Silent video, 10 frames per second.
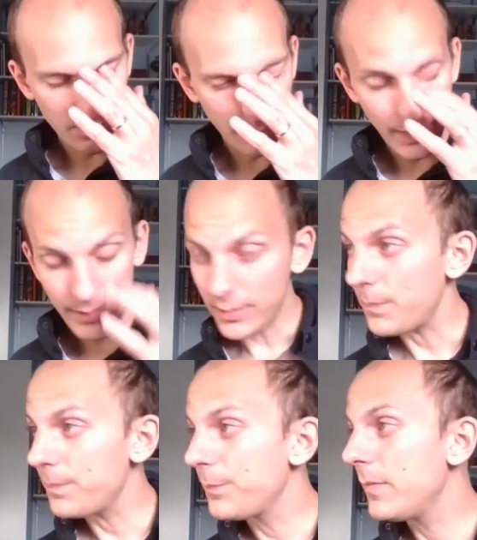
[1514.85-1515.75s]
to mess
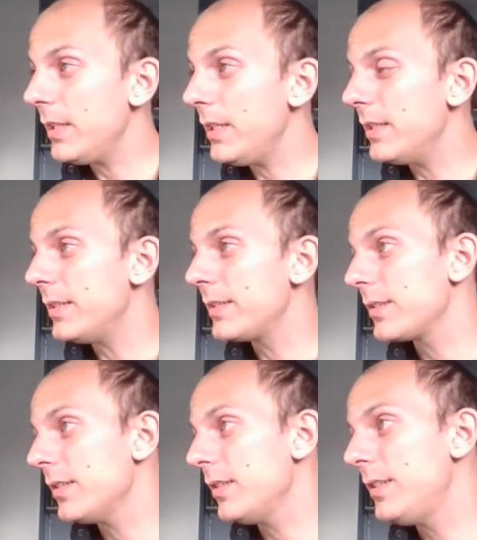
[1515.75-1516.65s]
up
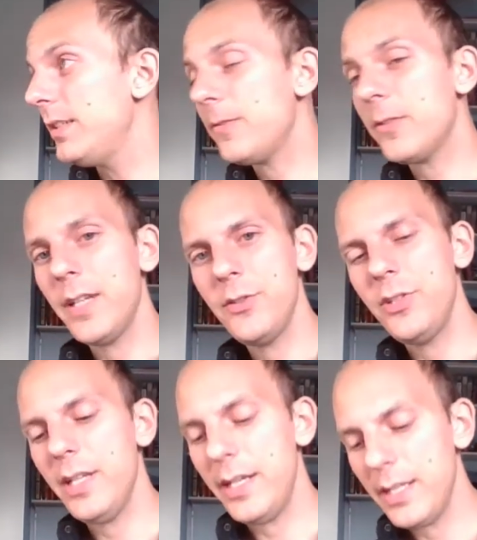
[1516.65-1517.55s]
is
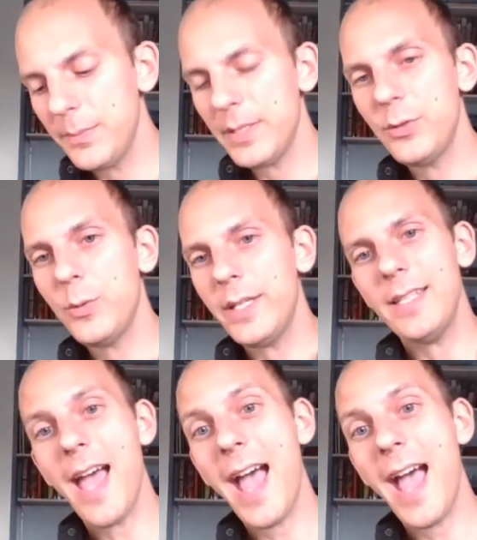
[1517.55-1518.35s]
differentiating between